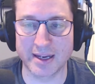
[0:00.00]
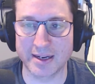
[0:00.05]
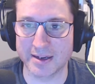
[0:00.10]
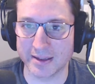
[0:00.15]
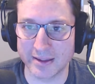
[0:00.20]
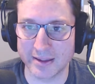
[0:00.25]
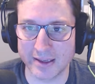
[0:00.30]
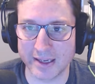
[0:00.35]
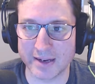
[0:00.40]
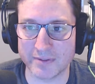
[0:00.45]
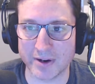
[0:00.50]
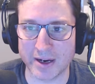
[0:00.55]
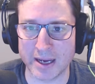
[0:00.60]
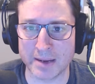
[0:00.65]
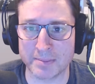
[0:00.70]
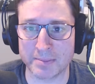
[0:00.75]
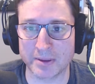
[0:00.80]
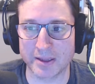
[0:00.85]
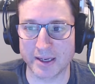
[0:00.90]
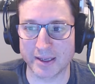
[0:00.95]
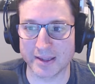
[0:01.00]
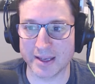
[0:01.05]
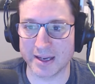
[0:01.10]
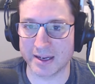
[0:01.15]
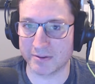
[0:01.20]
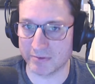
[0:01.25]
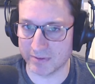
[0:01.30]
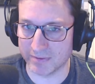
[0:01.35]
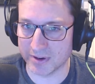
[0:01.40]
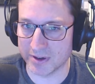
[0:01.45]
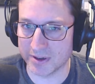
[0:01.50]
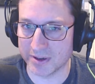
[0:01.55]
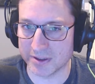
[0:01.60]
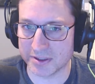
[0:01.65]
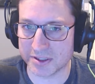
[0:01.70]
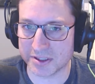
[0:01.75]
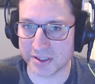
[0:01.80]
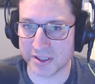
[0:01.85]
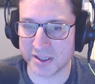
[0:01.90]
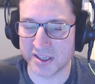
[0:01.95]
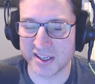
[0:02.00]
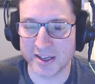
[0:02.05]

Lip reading: Nothing ever happened like that in reverse.